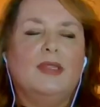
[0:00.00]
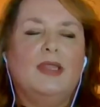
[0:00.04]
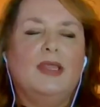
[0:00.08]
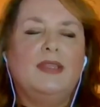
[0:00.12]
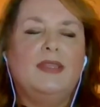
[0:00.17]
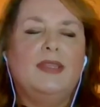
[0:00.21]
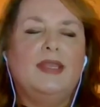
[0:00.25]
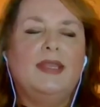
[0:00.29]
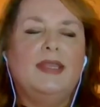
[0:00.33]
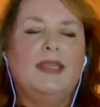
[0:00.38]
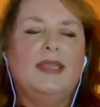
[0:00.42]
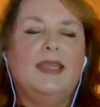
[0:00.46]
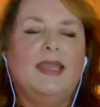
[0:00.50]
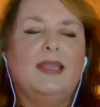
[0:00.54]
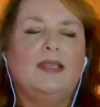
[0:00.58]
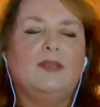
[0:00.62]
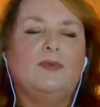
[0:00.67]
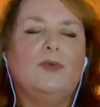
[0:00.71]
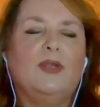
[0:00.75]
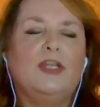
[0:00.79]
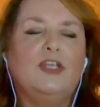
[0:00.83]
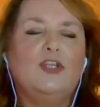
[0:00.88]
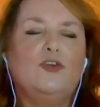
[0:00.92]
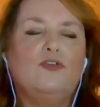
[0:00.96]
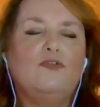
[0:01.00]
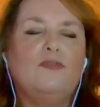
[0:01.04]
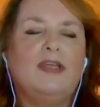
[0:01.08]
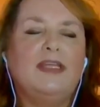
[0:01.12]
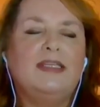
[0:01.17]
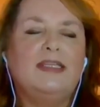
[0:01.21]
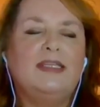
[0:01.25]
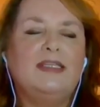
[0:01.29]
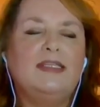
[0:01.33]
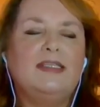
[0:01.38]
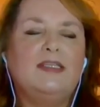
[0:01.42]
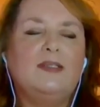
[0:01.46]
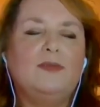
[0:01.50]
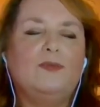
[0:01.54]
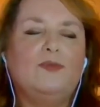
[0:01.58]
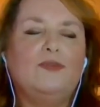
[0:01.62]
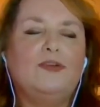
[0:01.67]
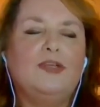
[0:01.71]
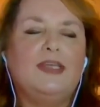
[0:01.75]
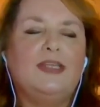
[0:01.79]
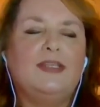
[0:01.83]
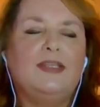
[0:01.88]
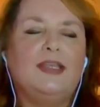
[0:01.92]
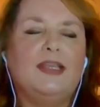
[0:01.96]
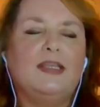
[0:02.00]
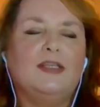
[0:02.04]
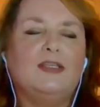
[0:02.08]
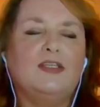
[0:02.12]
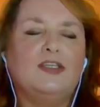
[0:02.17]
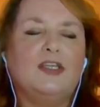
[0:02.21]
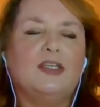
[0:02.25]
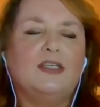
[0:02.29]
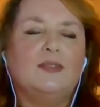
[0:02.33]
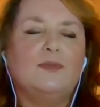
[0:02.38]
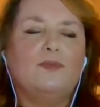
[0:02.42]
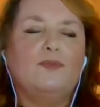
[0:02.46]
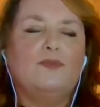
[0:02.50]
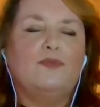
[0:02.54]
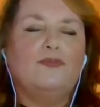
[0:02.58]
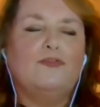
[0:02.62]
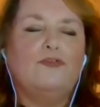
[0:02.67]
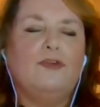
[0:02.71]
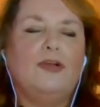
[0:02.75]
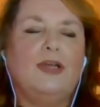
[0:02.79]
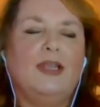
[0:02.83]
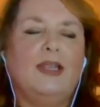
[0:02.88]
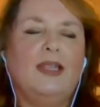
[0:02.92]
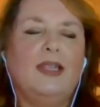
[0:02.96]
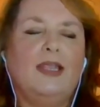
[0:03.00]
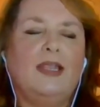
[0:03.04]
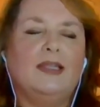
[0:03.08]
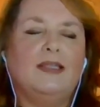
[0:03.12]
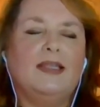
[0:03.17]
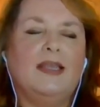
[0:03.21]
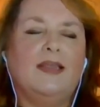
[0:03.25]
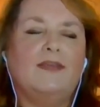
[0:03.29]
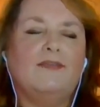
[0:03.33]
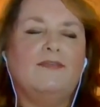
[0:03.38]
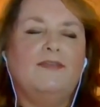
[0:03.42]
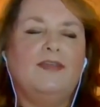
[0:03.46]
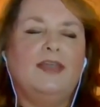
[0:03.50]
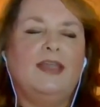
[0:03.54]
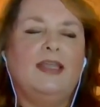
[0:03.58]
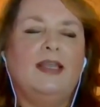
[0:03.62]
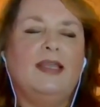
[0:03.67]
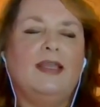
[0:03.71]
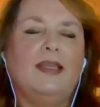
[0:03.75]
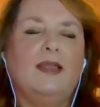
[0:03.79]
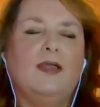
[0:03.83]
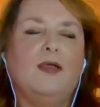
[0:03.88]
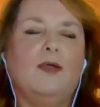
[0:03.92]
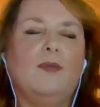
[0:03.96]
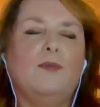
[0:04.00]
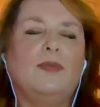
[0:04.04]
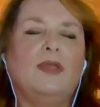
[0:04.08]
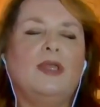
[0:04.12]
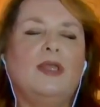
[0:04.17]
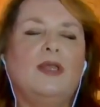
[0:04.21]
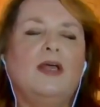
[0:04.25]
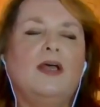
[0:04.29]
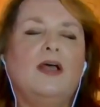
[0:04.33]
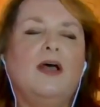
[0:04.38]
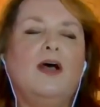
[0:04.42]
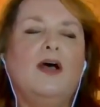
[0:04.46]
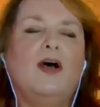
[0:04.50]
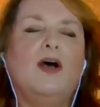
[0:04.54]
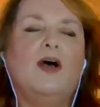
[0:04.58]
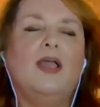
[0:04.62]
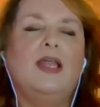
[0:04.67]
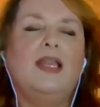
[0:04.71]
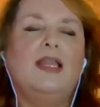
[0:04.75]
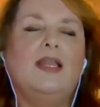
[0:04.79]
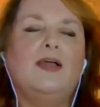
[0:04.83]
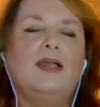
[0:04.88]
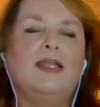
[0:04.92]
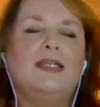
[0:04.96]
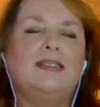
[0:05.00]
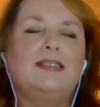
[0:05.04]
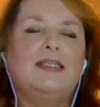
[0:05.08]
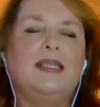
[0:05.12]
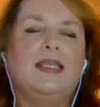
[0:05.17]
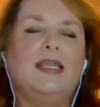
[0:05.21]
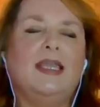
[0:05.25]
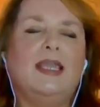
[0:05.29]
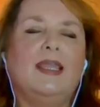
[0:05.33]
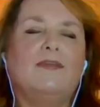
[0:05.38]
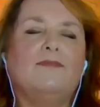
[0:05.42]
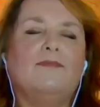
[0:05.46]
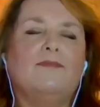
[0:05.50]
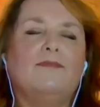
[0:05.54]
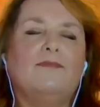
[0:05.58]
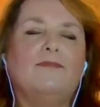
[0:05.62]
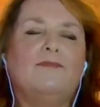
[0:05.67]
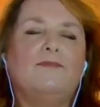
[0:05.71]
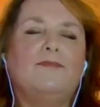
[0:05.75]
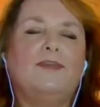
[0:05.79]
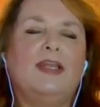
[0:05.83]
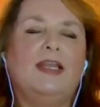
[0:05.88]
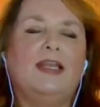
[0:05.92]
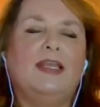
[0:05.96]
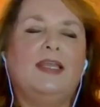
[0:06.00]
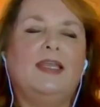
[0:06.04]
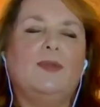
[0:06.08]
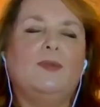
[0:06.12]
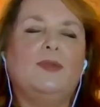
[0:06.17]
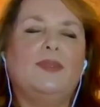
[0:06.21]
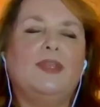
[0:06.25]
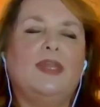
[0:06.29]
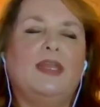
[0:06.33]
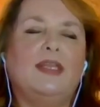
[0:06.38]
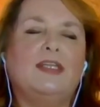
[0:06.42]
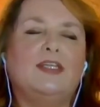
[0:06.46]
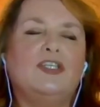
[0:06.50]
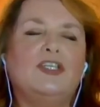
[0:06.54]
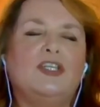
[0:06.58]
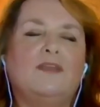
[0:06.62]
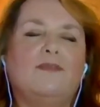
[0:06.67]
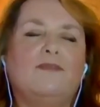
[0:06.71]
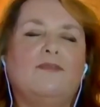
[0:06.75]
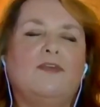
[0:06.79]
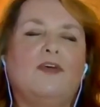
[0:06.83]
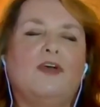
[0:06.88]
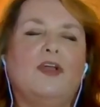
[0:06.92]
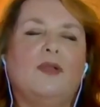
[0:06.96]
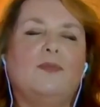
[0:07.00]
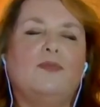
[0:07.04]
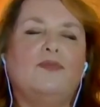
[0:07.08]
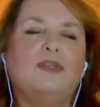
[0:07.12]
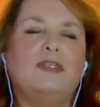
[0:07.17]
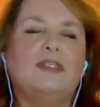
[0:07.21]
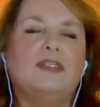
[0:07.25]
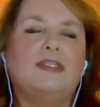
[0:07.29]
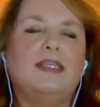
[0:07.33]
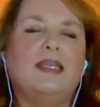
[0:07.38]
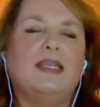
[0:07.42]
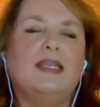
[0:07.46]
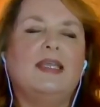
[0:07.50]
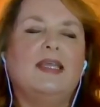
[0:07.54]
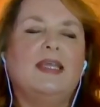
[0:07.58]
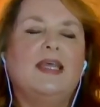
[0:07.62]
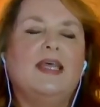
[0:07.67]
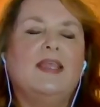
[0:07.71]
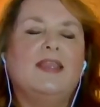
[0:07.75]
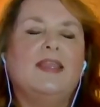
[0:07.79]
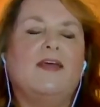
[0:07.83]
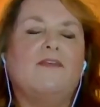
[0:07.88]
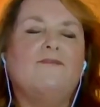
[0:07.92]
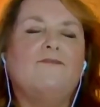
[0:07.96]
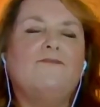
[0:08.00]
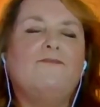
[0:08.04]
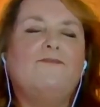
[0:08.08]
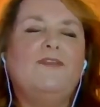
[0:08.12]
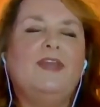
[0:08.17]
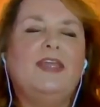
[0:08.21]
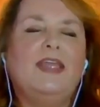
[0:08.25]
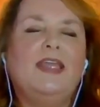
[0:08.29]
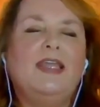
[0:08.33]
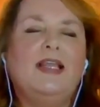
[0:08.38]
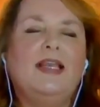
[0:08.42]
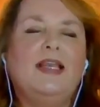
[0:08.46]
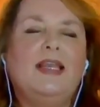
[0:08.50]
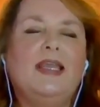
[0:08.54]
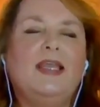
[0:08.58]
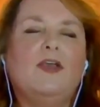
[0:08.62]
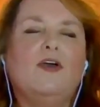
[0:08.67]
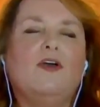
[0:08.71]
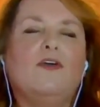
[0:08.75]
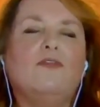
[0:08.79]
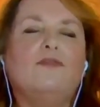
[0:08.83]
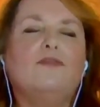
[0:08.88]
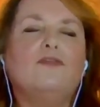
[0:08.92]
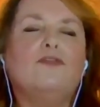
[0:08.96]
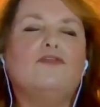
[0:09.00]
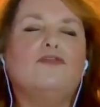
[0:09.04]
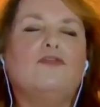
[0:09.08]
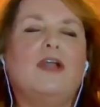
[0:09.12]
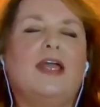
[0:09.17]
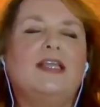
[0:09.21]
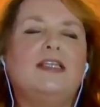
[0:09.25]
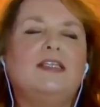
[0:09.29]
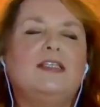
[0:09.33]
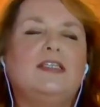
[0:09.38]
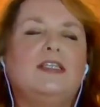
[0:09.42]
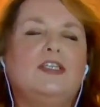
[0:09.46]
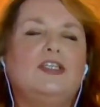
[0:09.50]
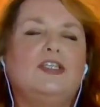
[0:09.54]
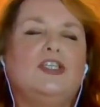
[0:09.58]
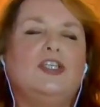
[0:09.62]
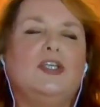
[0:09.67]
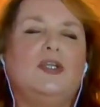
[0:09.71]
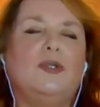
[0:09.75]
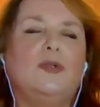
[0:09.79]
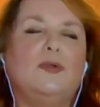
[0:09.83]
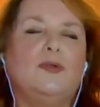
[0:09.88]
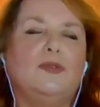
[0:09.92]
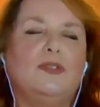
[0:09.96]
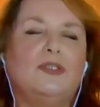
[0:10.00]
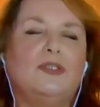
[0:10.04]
And then again, when you're ready to breathe in, just bringing that feeling up, highlighting it, filling it with energy and vibrancy, that feeling of gratitude